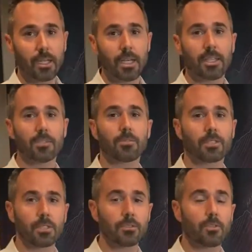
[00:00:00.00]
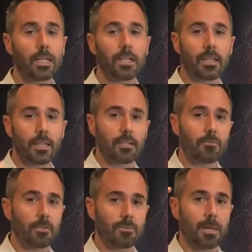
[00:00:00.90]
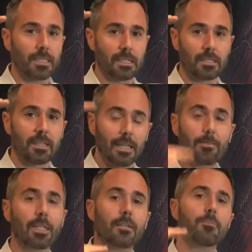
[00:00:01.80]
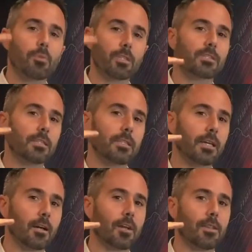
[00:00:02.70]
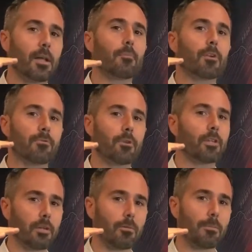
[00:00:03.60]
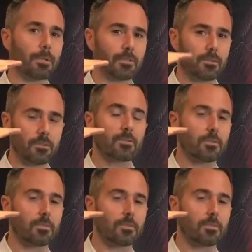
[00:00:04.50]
And this was a treaty that was meant to put a ceiling on the number of nuclear weapons,